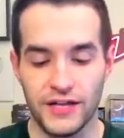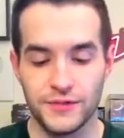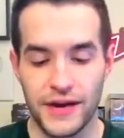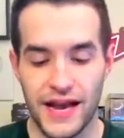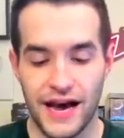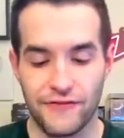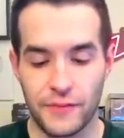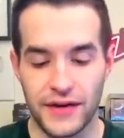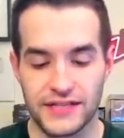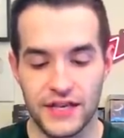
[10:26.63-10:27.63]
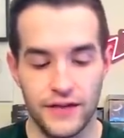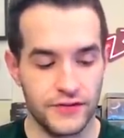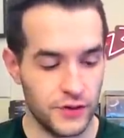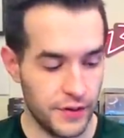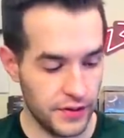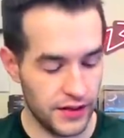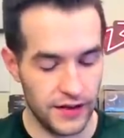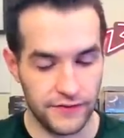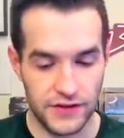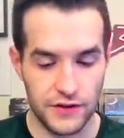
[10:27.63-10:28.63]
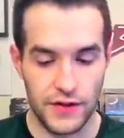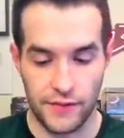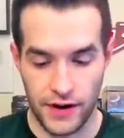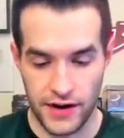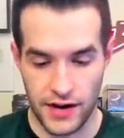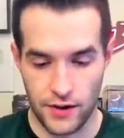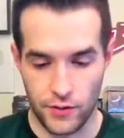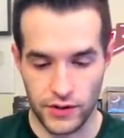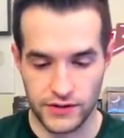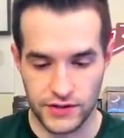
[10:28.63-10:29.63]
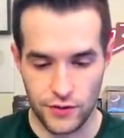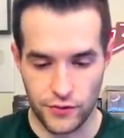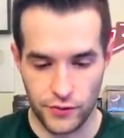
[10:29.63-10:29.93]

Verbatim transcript: else, but not for myself, so I would love to do that right now. 1, 2,